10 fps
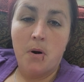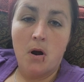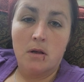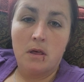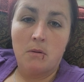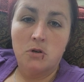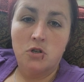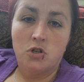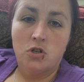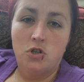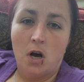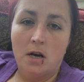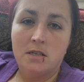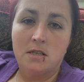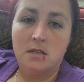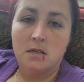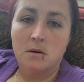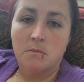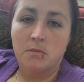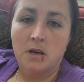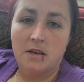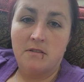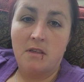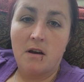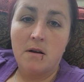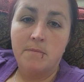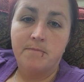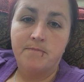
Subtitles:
a park that was just placed there.